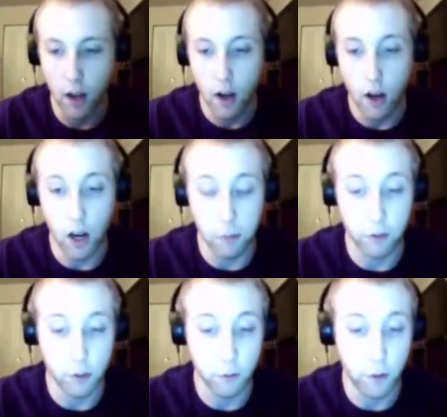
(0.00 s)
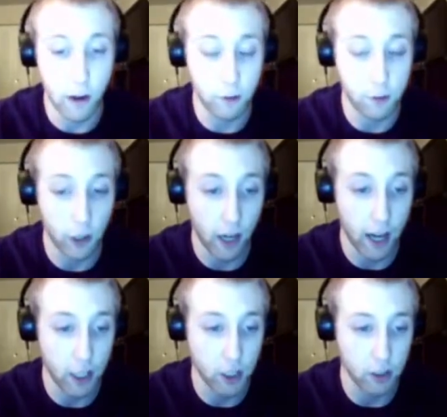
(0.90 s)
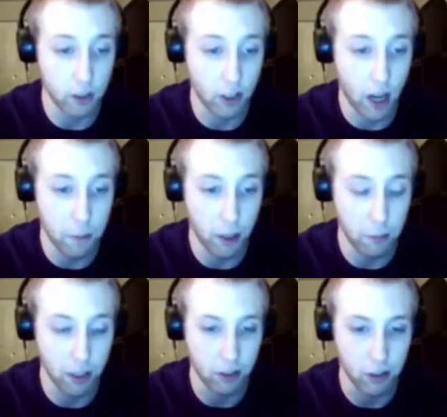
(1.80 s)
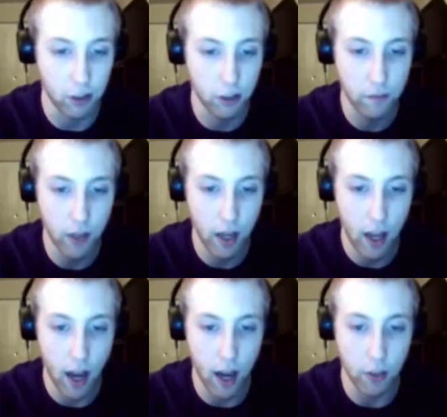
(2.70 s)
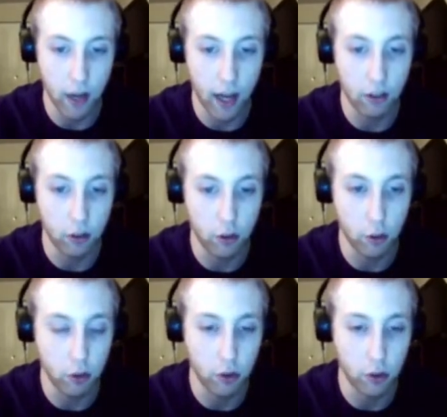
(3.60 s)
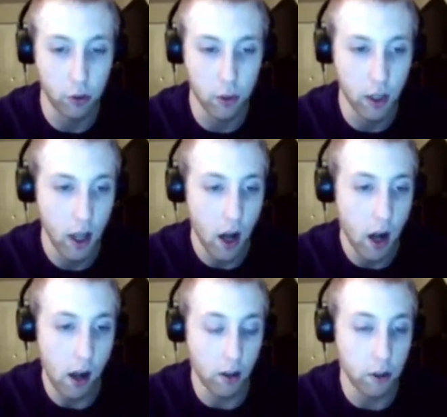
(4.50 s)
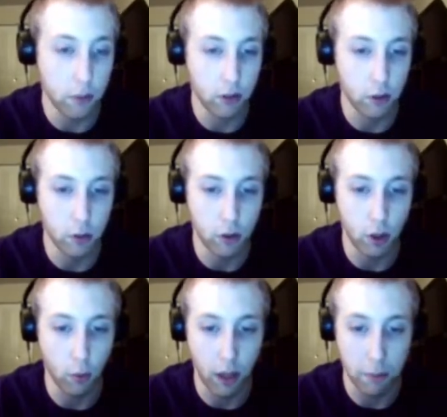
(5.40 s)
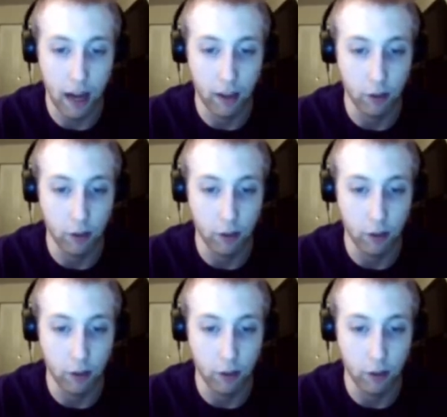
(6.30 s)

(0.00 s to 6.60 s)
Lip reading: But if you fire a flare to actually stop a missile and you exit too soon, the missile will go right past the